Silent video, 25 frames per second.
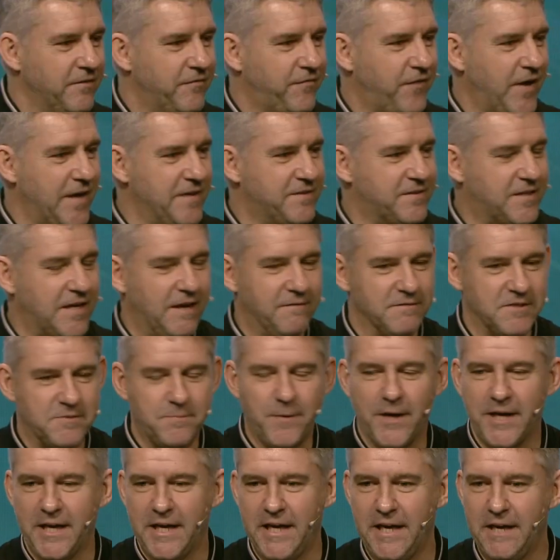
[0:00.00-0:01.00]
Faith comes
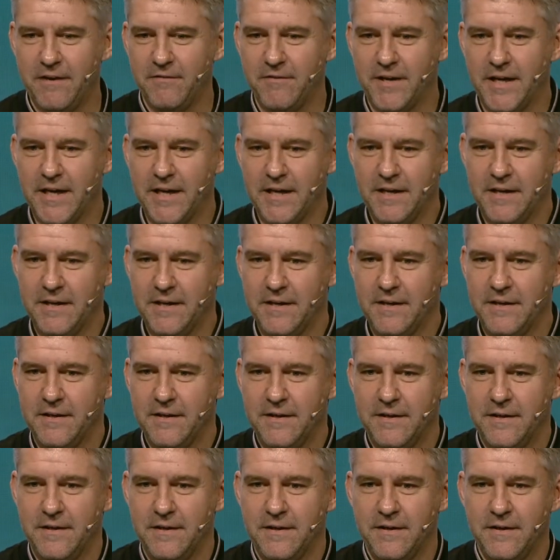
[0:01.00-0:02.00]
by hearing,
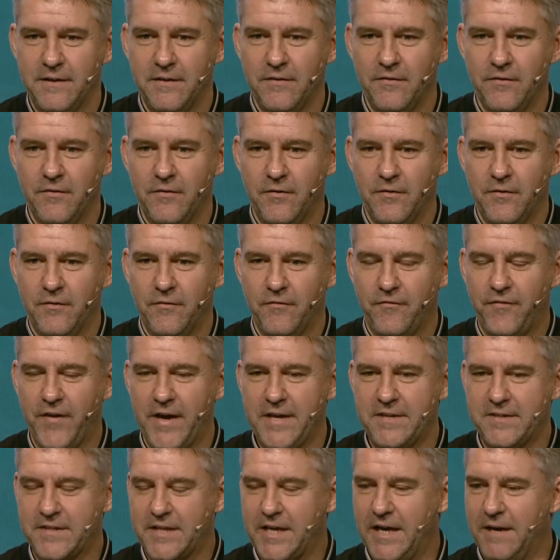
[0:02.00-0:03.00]

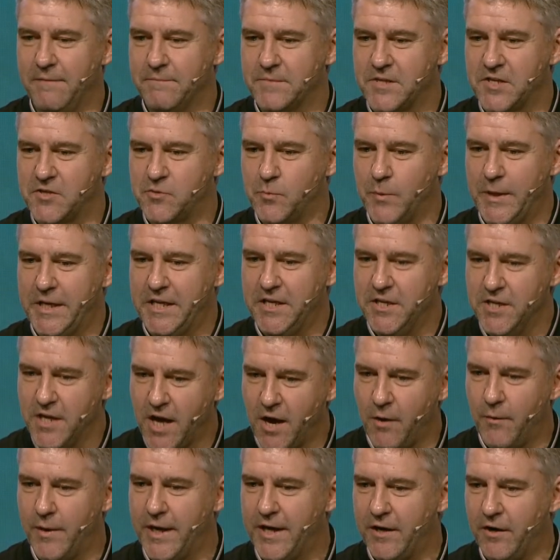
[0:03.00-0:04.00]
faith comes as we
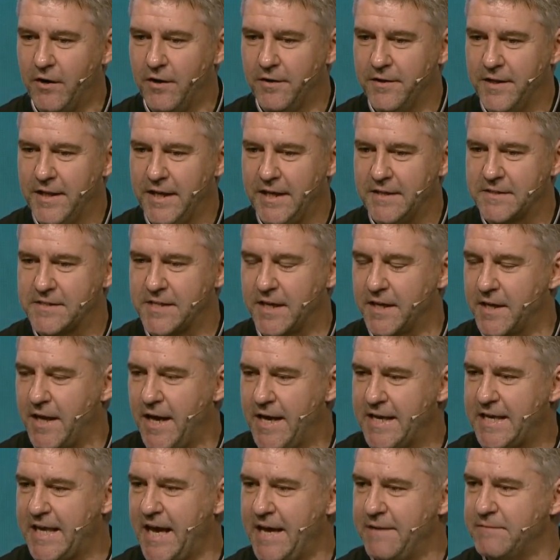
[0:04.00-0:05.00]
know it on the inside. And
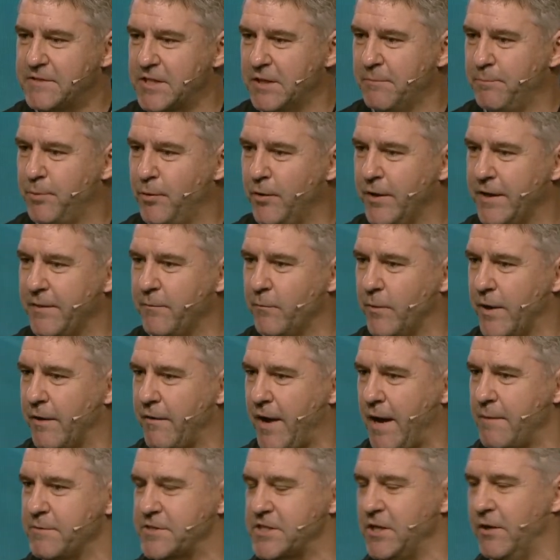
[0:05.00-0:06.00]
I came to the point where
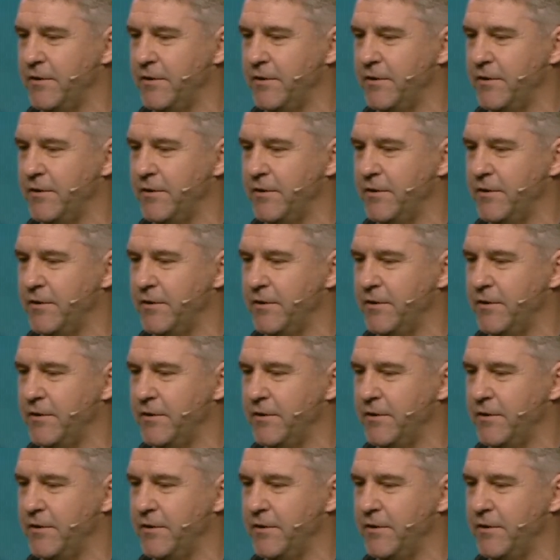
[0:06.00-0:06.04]
I was